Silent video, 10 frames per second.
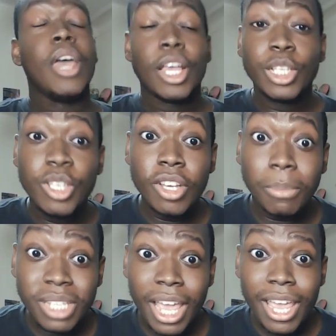You see what I'm
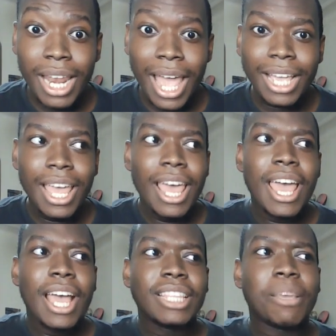saying? Like,
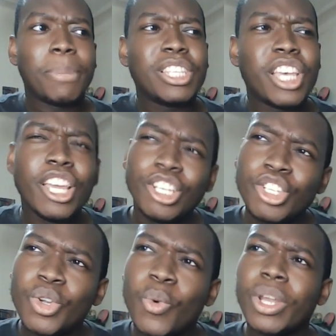the
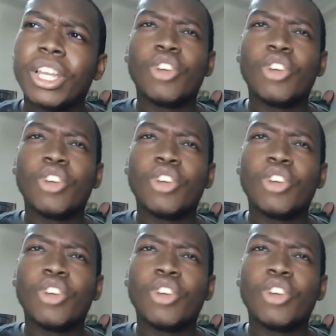potential and the